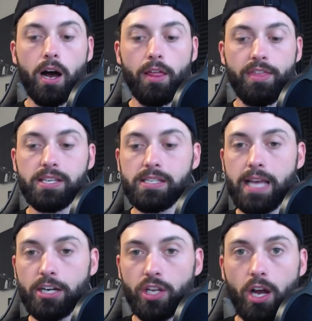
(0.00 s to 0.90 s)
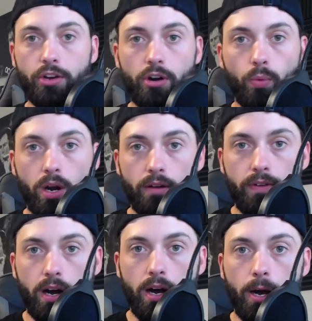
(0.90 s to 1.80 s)
This is actually under one of
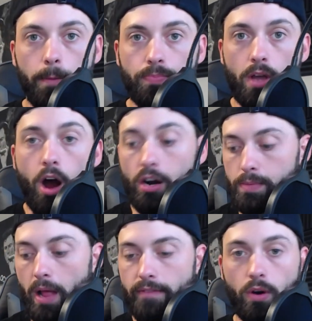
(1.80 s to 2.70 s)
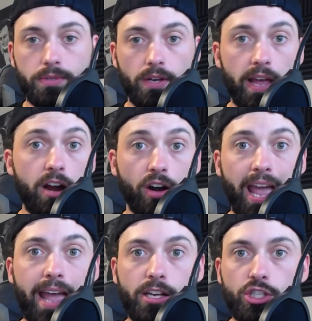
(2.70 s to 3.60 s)
ARK's platforms of
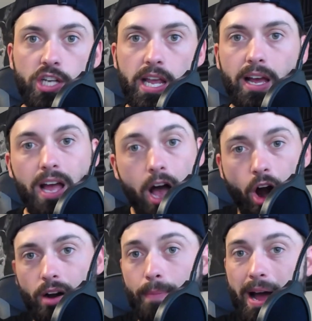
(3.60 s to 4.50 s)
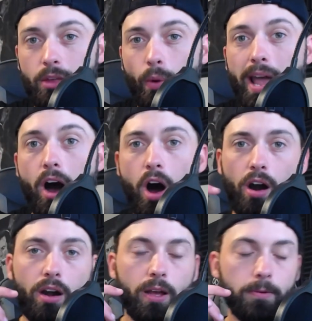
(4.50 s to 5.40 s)
ARKG. By the way,
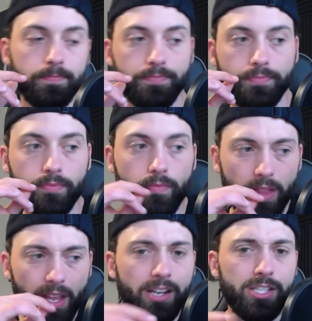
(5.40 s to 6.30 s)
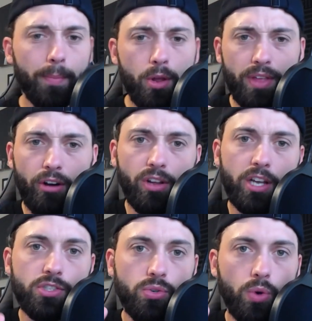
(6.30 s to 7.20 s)
ARK, some of you that are
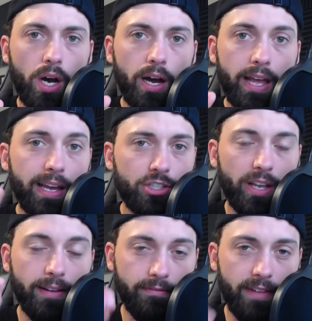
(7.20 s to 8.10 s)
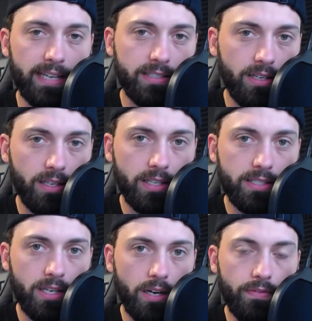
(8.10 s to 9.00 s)
looking to actually invest into this
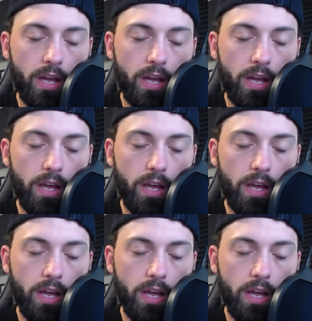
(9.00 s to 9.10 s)
stuff,